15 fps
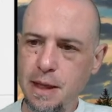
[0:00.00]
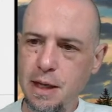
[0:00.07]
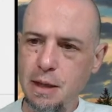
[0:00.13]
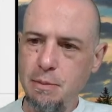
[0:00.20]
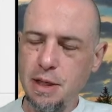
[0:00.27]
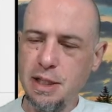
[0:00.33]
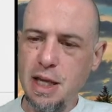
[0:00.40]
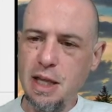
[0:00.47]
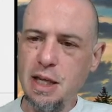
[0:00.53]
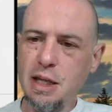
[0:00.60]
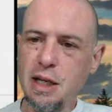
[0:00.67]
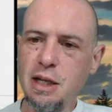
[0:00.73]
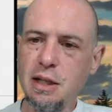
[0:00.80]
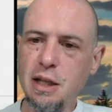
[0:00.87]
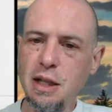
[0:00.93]
because I think the
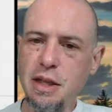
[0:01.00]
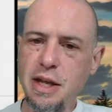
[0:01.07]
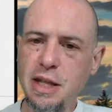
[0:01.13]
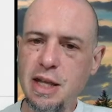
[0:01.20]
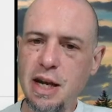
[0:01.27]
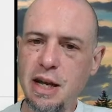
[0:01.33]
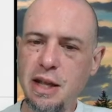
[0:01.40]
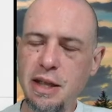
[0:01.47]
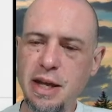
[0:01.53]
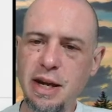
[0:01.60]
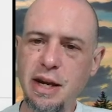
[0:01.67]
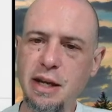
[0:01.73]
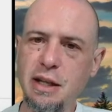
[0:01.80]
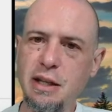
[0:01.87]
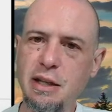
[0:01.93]
the thing that I, that
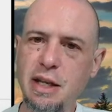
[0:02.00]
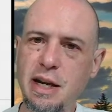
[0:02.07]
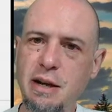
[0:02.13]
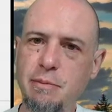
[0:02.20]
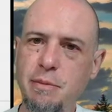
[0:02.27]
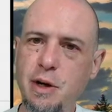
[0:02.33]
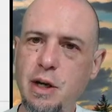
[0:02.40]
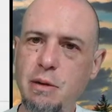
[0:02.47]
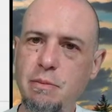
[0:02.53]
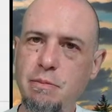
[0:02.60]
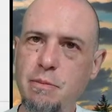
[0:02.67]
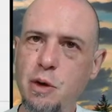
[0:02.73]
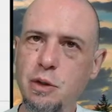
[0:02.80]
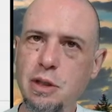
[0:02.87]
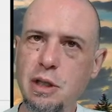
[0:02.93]
I that I'm
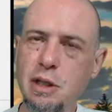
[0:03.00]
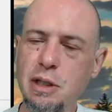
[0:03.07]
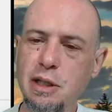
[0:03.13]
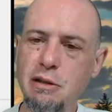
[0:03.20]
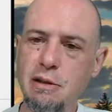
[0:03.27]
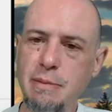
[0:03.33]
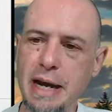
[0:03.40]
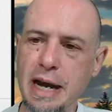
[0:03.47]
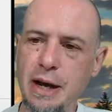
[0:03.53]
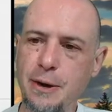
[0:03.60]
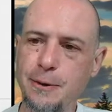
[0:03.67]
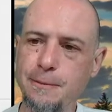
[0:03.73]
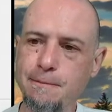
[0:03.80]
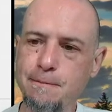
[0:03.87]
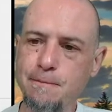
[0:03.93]
most clear
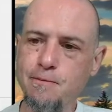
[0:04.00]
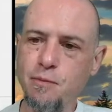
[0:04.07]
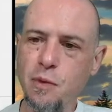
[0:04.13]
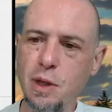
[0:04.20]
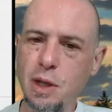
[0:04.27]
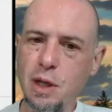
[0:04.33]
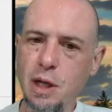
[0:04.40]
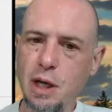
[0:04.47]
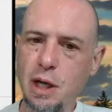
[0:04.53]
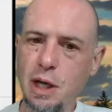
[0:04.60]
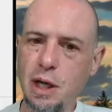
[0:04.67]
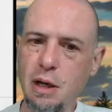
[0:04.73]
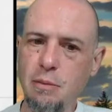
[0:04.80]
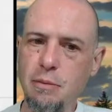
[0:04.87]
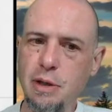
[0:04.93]
about
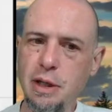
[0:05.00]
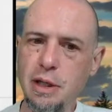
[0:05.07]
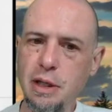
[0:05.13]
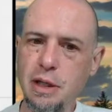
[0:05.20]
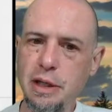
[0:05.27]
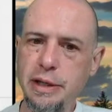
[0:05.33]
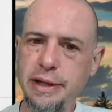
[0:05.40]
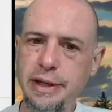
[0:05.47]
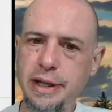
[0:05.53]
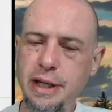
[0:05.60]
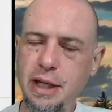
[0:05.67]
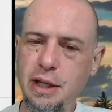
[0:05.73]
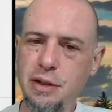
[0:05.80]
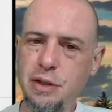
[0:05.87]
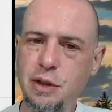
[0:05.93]
um,
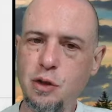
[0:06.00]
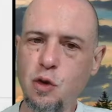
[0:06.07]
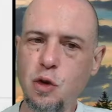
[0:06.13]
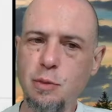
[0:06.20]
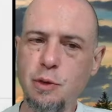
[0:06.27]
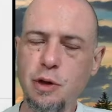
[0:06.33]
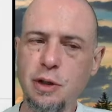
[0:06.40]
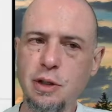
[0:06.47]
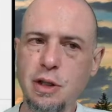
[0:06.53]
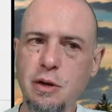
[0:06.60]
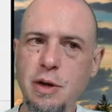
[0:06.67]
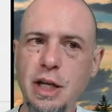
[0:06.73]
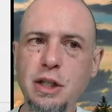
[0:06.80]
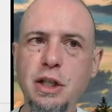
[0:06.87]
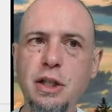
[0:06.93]
is a scoreboard. So the
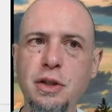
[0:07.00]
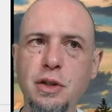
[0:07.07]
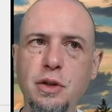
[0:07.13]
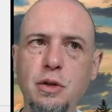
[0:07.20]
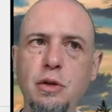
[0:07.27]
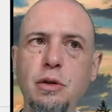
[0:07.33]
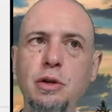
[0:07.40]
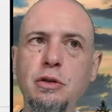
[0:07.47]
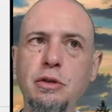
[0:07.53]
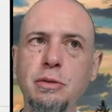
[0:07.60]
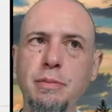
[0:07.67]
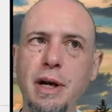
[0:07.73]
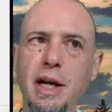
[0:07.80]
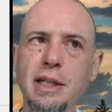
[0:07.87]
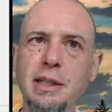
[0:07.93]
question is is who's
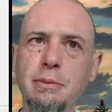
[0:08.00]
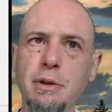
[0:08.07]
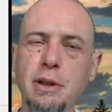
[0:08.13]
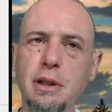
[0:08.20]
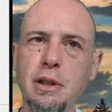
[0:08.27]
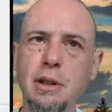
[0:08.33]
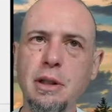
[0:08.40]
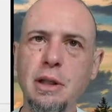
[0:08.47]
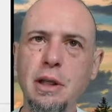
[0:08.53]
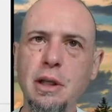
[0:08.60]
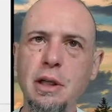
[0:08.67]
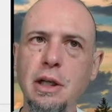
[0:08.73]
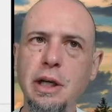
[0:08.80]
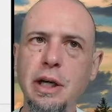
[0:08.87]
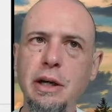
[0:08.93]
responsible
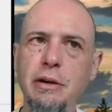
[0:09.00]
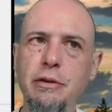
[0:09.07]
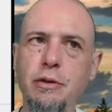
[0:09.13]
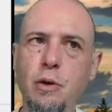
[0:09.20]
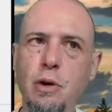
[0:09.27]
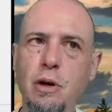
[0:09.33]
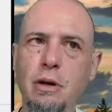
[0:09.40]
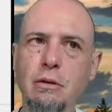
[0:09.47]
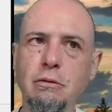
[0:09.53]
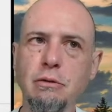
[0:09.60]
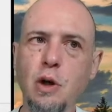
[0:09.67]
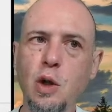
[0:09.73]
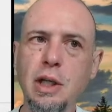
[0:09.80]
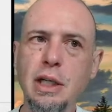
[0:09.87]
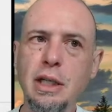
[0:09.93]
for
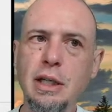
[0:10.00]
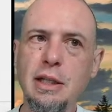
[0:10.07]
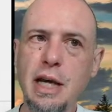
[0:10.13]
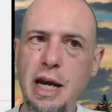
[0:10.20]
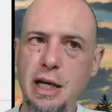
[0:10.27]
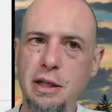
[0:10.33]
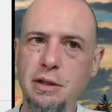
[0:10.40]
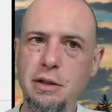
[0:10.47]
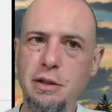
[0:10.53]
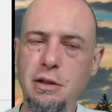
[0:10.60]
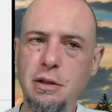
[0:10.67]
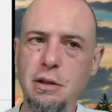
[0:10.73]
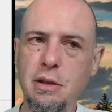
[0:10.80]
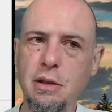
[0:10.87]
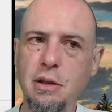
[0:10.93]
rolling the
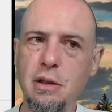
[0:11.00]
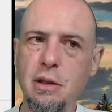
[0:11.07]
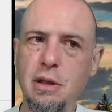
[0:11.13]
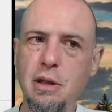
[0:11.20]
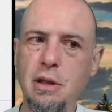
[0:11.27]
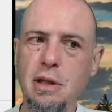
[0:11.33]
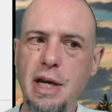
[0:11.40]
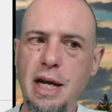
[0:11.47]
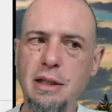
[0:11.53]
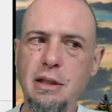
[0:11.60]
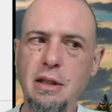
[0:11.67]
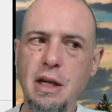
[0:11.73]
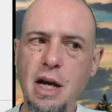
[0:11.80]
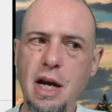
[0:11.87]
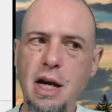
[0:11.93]
dice? That's
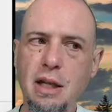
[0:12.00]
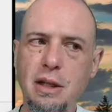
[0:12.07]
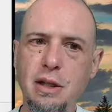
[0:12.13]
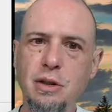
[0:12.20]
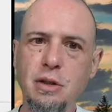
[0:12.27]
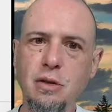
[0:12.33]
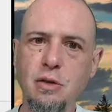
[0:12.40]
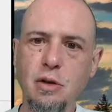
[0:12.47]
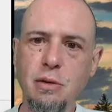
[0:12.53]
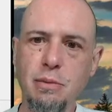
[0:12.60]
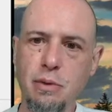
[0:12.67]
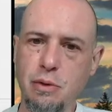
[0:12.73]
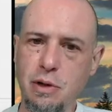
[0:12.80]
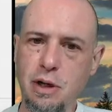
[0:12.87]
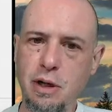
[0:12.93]
not the
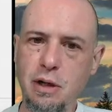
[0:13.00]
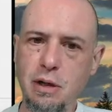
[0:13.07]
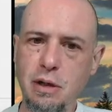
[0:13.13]
scoreboard.